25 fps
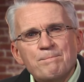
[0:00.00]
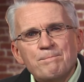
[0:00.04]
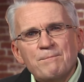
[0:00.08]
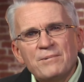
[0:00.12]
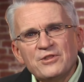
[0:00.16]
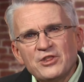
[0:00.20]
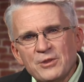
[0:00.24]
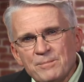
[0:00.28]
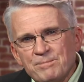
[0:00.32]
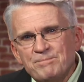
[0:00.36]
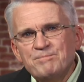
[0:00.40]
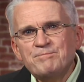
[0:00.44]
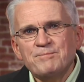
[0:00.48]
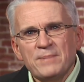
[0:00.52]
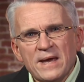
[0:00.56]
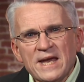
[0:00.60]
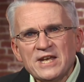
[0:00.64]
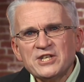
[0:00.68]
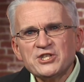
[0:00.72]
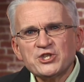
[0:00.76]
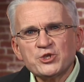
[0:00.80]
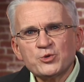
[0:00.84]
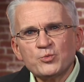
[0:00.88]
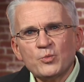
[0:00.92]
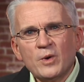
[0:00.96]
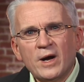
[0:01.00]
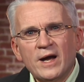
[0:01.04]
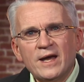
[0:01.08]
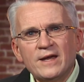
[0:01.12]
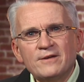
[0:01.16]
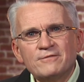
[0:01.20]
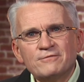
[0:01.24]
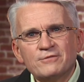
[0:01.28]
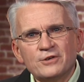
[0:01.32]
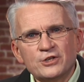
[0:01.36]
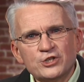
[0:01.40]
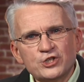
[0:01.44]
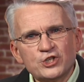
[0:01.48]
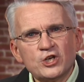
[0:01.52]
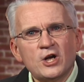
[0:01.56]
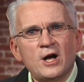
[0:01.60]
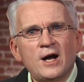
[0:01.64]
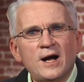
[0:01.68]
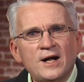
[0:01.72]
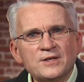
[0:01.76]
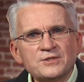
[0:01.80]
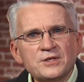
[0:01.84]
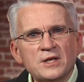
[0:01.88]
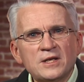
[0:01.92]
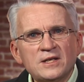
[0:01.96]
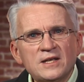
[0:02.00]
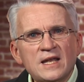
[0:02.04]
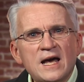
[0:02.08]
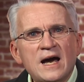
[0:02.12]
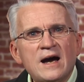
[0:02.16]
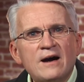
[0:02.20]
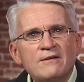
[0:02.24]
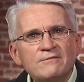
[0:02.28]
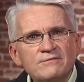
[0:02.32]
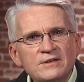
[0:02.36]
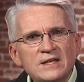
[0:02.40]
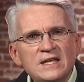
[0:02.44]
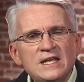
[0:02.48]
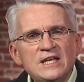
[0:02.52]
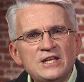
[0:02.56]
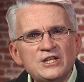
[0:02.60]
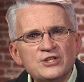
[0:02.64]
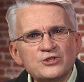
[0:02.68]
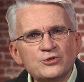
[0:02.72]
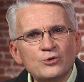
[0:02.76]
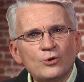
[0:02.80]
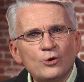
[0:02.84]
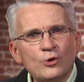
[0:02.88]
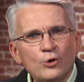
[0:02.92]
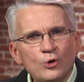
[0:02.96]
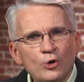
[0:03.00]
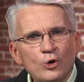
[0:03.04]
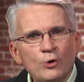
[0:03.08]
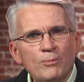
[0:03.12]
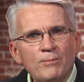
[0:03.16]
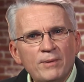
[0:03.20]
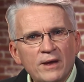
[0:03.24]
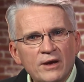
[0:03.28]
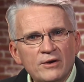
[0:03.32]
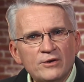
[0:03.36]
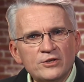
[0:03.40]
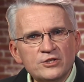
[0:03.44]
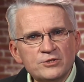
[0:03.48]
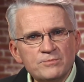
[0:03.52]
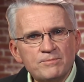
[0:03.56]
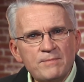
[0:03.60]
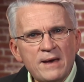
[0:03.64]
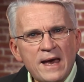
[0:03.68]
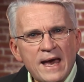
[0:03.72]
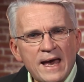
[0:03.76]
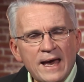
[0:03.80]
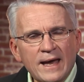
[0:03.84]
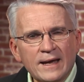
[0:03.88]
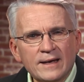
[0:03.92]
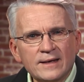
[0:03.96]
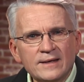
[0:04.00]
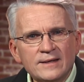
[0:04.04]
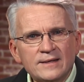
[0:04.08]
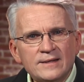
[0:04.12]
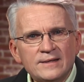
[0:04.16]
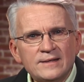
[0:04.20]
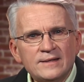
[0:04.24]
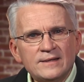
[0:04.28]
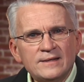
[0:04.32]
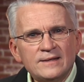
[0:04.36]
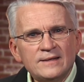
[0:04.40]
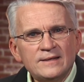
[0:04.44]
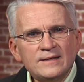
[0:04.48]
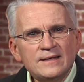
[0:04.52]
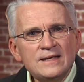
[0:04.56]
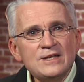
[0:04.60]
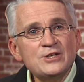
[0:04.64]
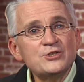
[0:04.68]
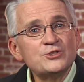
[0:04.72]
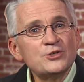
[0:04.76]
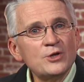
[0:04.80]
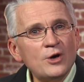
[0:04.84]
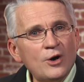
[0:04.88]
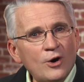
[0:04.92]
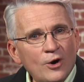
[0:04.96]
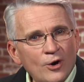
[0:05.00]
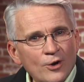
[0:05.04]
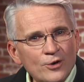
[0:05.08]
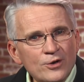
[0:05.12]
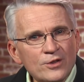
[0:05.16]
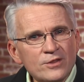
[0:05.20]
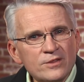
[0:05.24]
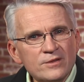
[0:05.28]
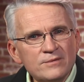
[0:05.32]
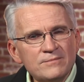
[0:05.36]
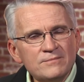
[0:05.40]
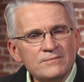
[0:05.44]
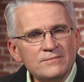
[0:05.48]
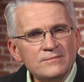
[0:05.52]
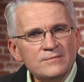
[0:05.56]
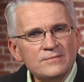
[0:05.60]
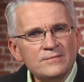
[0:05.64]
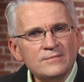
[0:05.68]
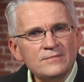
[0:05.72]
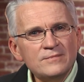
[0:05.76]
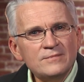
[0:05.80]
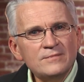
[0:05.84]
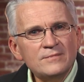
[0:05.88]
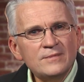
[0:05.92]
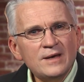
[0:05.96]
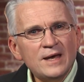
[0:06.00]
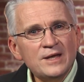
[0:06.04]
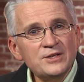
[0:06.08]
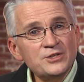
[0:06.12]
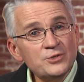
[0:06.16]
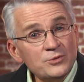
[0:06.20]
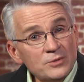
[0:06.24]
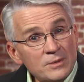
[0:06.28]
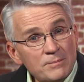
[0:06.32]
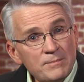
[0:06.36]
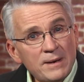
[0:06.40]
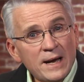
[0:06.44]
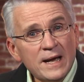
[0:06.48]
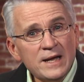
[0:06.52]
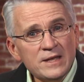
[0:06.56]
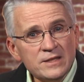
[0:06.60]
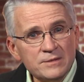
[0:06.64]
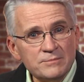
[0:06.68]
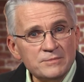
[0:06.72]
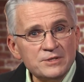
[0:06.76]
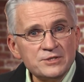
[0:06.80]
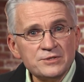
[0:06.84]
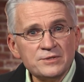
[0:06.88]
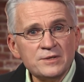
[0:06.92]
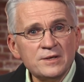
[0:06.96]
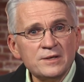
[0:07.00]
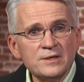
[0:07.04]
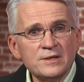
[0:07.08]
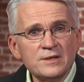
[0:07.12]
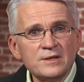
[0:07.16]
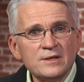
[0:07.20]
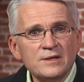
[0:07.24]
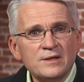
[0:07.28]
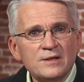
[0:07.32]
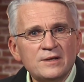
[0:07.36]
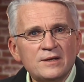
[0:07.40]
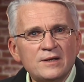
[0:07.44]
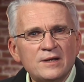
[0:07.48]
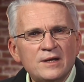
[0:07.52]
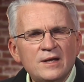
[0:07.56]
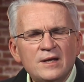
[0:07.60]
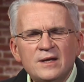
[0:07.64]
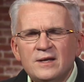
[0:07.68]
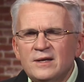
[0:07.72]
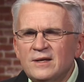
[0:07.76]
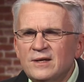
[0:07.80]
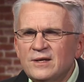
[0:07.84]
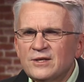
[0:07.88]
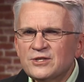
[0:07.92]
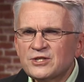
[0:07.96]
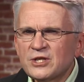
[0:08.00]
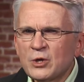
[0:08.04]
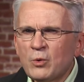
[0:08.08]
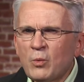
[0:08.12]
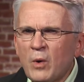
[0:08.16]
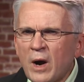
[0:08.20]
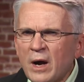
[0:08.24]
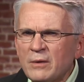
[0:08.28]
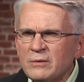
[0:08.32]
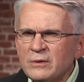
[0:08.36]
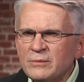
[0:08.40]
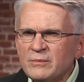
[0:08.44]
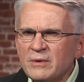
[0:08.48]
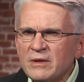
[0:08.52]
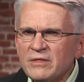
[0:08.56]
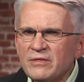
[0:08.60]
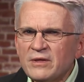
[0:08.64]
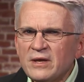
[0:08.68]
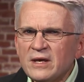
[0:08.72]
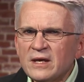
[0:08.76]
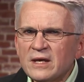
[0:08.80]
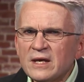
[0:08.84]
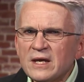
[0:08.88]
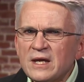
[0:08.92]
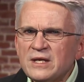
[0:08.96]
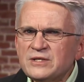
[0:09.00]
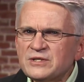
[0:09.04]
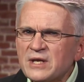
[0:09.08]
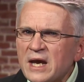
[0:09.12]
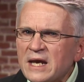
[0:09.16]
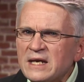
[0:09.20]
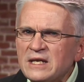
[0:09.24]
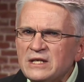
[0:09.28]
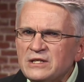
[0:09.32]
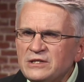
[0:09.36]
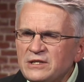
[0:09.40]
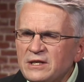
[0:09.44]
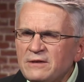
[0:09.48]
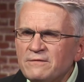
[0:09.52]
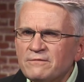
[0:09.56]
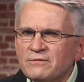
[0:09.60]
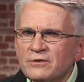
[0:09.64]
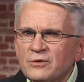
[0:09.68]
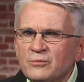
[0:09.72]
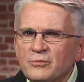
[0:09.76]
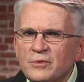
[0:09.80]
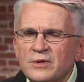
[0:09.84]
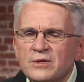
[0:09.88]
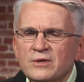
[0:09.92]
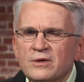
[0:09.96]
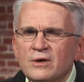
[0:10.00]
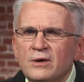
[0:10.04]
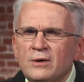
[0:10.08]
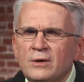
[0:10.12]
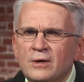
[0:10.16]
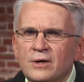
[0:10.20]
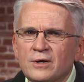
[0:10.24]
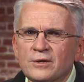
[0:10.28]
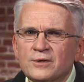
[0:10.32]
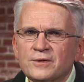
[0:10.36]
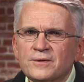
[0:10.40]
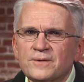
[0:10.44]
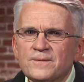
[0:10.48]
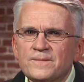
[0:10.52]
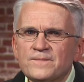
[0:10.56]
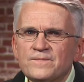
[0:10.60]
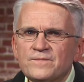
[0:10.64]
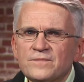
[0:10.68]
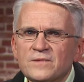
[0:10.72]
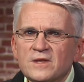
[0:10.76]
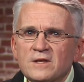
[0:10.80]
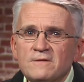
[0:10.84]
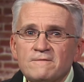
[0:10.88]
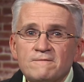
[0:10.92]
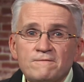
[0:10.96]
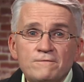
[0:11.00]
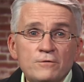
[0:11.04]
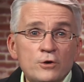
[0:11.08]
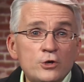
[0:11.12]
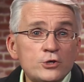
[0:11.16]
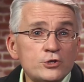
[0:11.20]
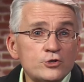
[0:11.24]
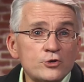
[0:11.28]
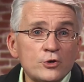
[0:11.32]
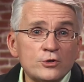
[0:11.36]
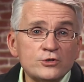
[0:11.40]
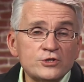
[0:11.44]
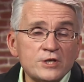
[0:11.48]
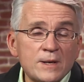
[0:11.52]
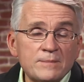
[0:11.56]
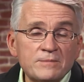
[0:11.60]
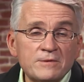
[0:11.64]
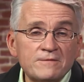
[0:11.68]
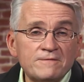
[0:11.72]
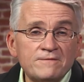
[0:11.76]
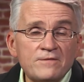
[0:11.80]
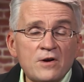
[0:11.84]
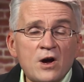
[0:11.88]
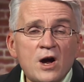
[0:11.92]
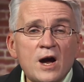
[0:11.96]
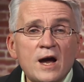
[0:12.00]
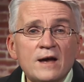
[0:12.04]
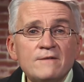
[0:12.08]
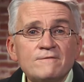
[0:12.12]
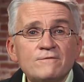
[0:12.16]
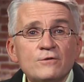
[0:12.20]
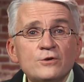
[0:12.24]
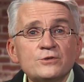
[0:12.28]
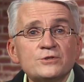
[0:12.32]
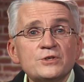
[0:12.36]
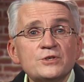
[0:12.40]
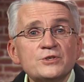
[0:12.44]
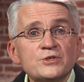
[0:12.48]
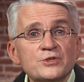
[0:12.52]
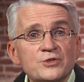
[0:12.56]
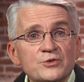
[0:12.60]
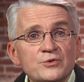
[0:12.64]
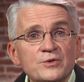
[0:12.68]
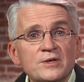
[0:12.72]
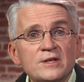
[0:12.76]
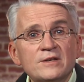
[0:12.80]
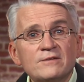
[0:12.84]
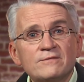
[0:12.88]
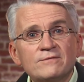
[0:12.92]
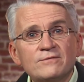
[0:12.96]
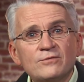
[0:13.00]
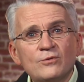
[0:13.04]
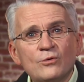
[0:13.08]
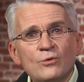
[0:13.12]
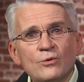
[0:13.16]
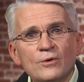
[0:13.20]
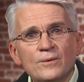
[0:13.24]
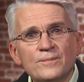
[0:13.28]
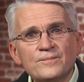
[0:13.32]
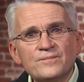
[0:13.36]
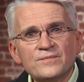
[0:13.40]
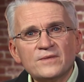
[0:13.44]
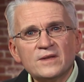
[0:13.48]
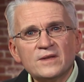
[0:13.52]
But the best way for a child to love his or her parents back is to honour them and to obey them, isn't it? So why would we think it's any different with God? 1 John chapter 5, verses 3 and 4.